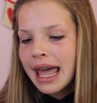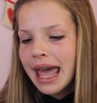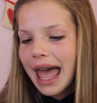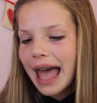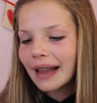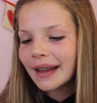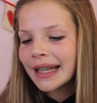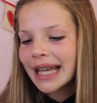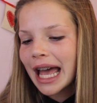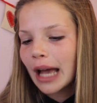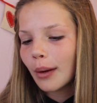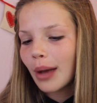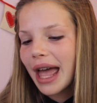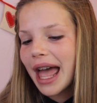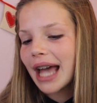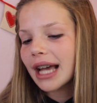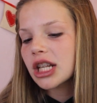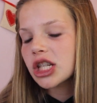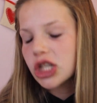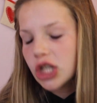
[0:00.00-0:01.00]

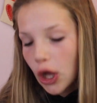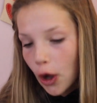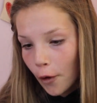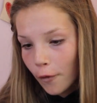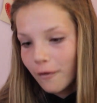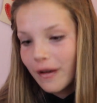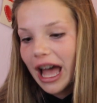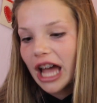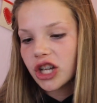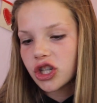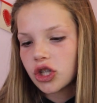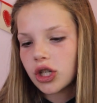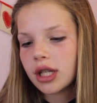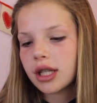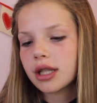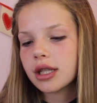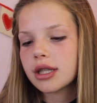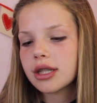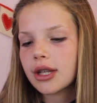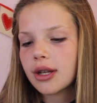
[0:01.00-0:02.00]

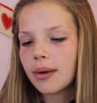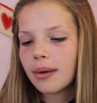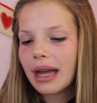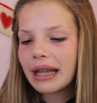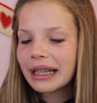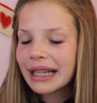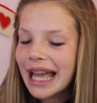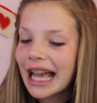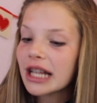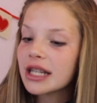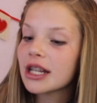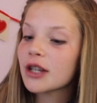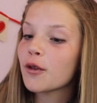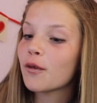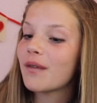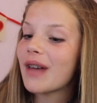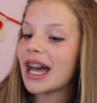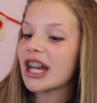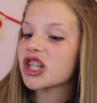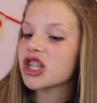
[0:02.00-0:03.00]
ellieexofashion. So
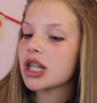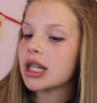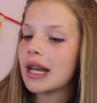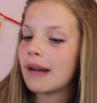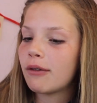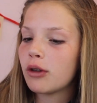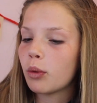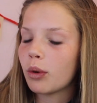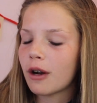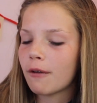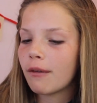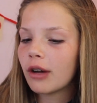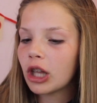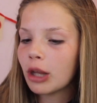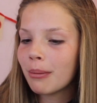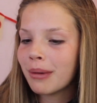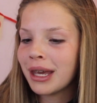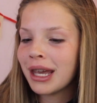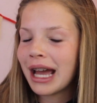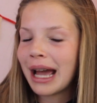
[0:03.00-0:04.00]
ellieexofashion, if you want to
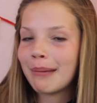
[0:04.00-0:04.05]
follow me.